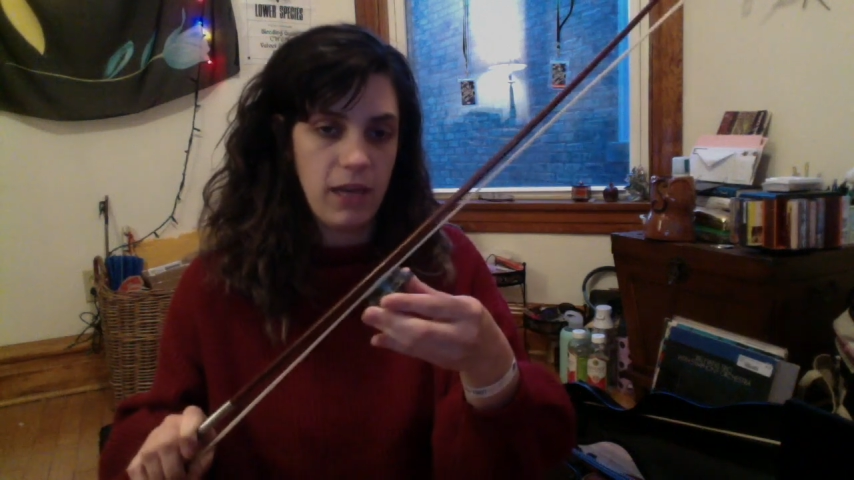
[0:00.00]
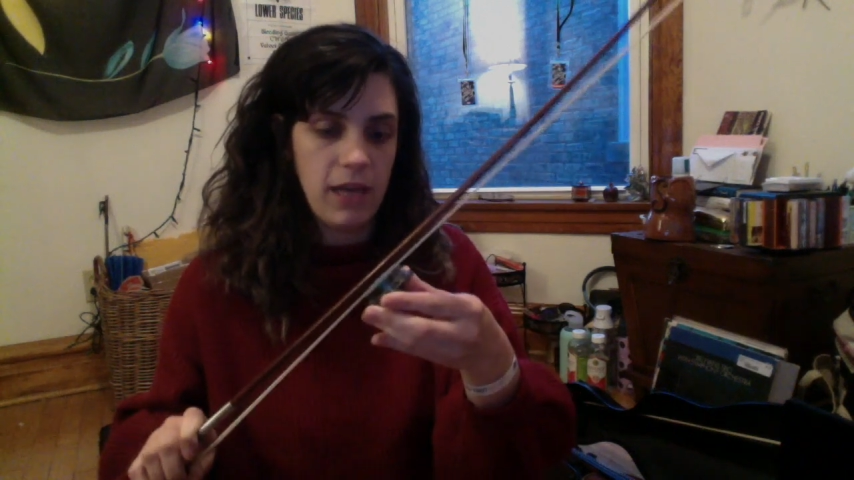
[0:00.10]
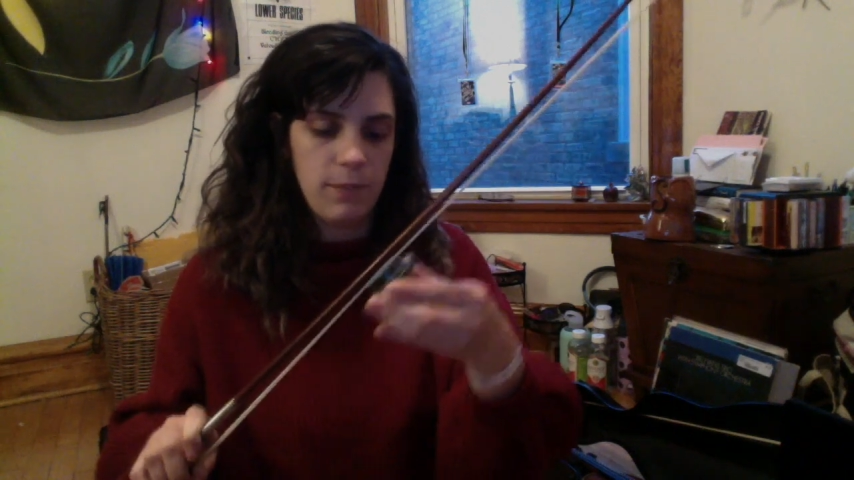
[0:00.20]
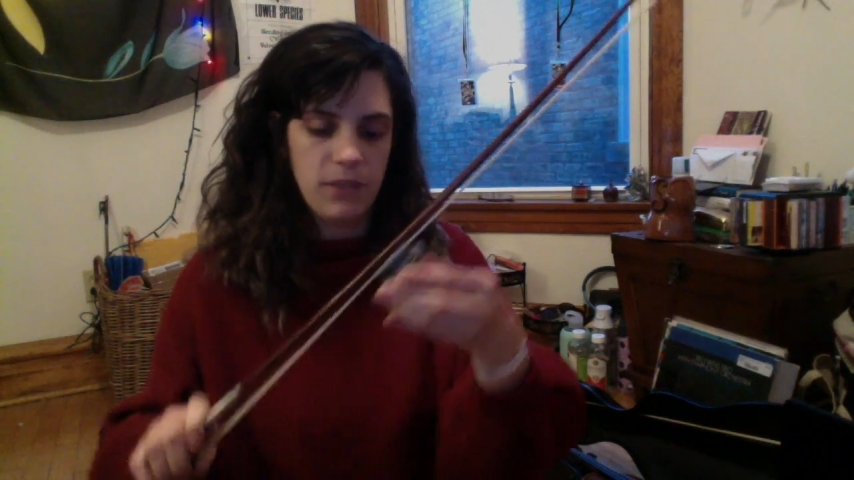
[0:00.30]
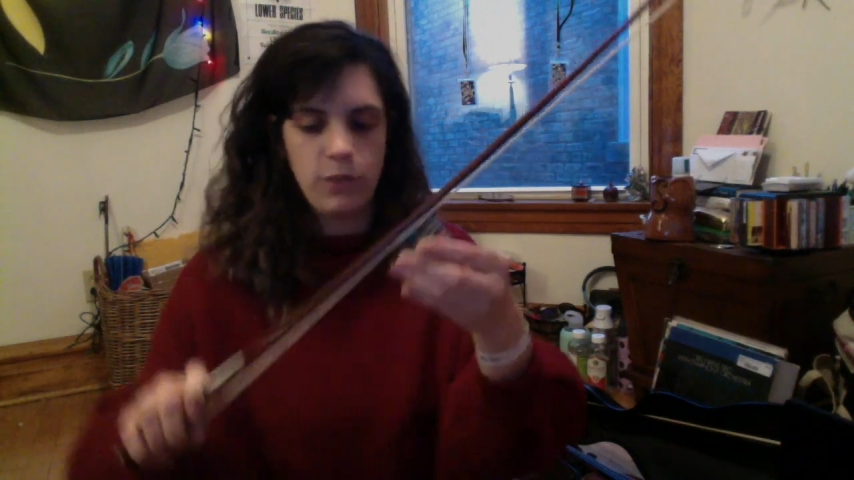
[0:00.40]

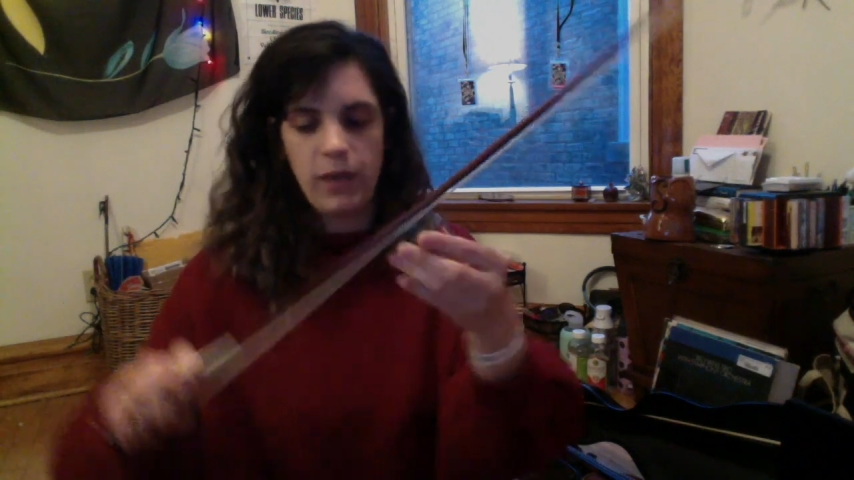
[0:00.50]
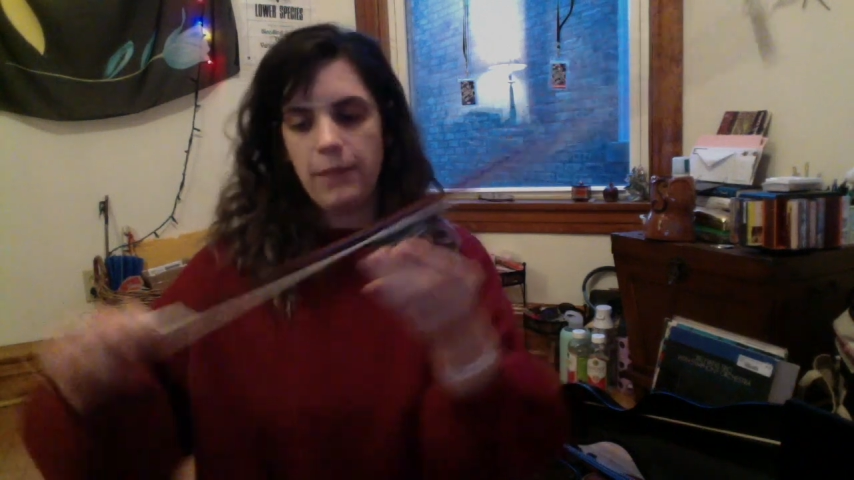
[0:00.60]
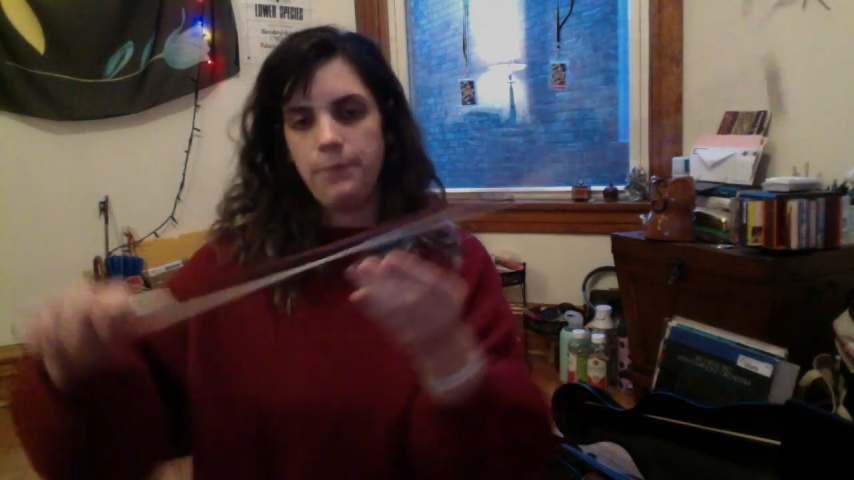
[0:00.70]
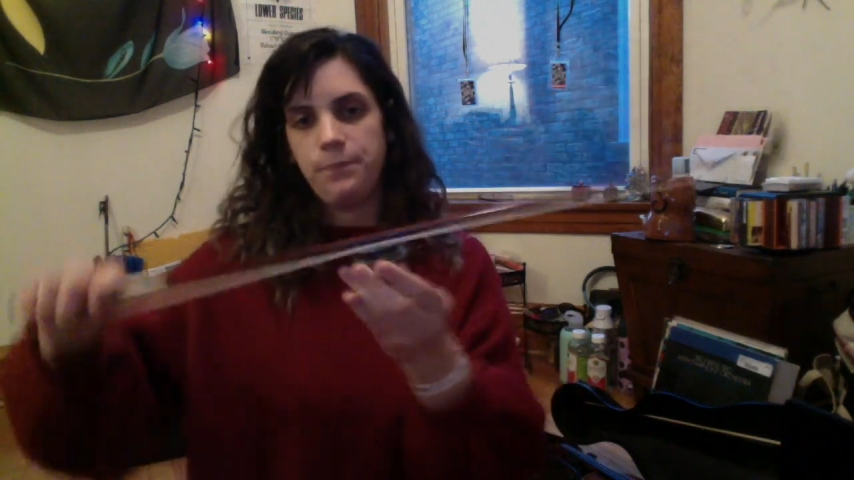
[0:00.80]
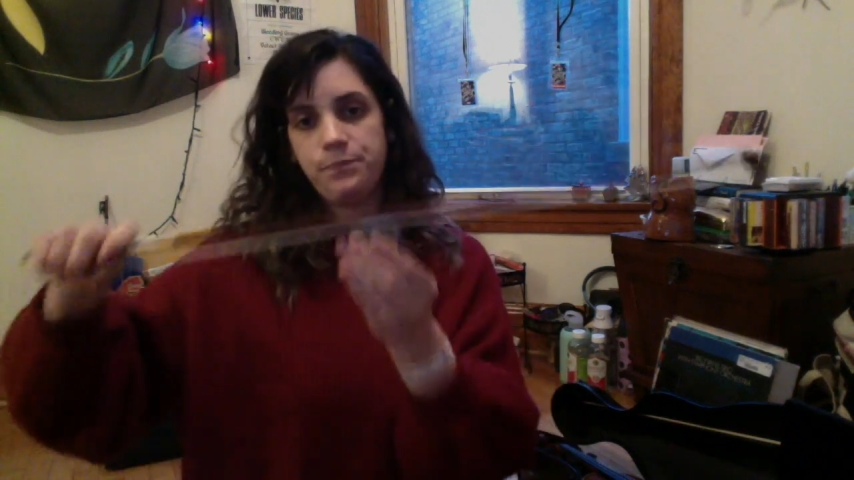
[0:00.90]

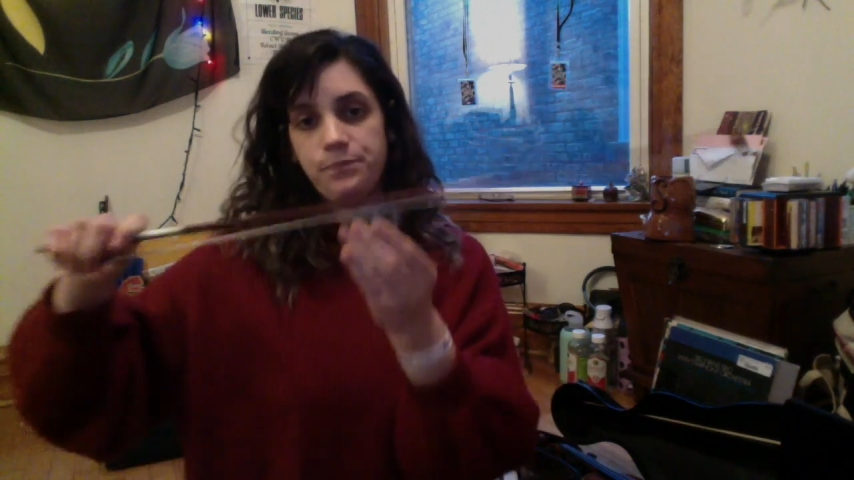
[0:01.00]
between